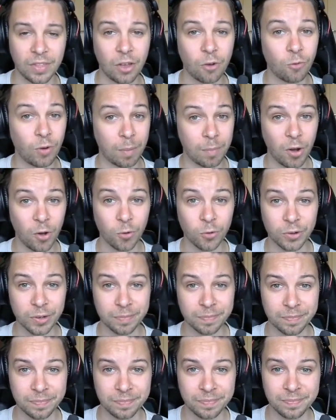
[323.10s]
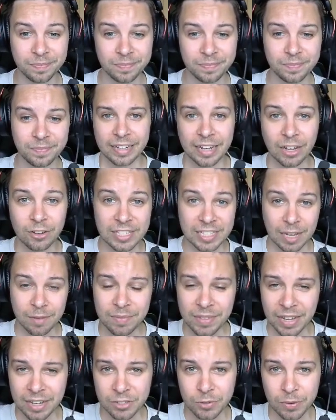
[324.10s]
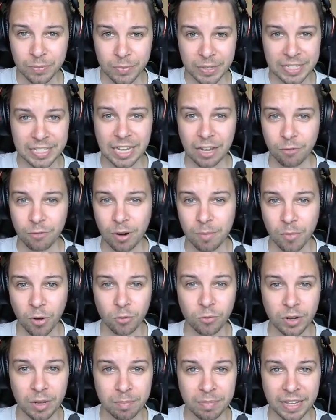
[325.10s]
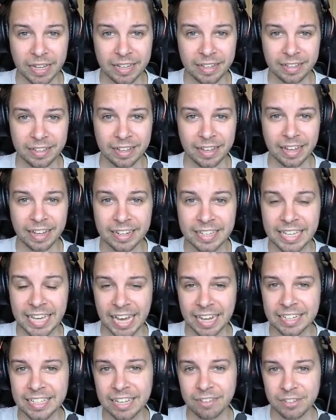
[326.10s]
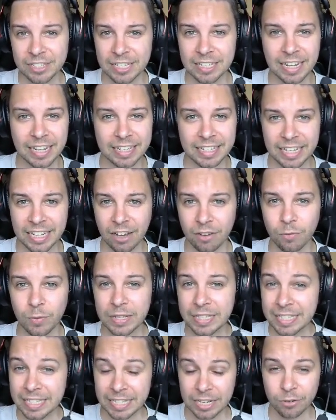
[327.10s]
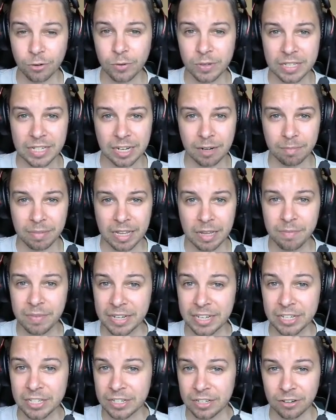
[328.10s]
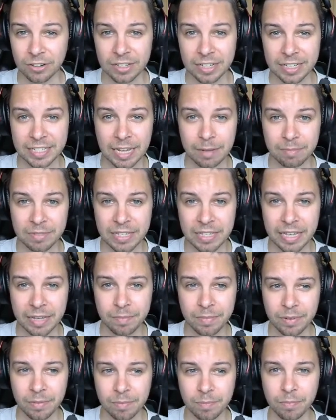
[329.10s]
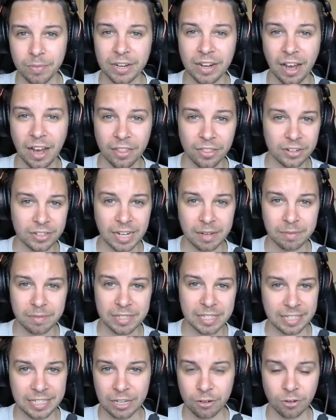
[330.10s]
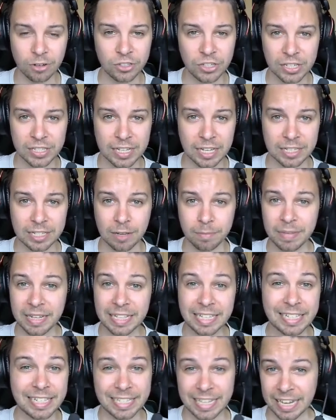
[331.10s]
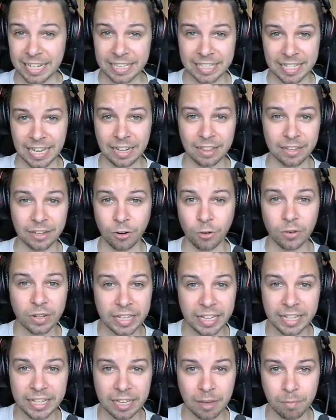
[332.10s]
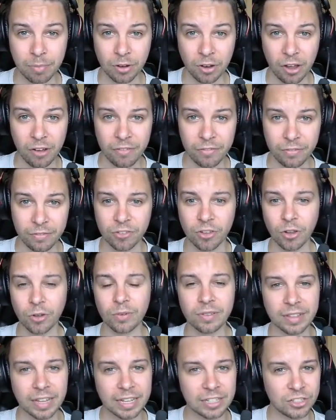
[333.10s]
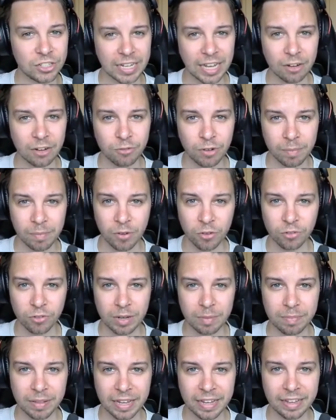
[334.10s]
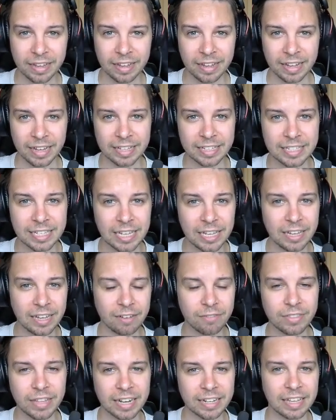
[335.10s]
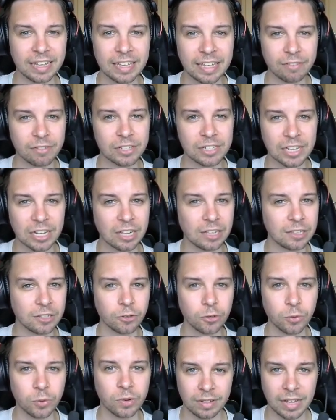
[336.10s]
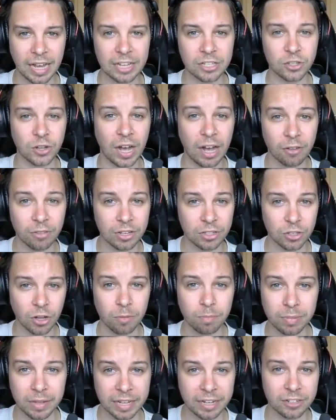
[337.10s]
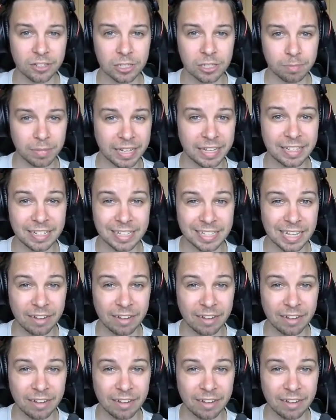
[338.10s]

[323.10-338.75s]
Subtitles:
Ramon. Now, sometimes when we see a Ramon replay, it can give us an idea of what Zero is going to play because they're on the same team, but other times Zero just does some insane style that only he can pull off. So let's check out Ramon's replay and see if that can give us a clue as to how the top players play this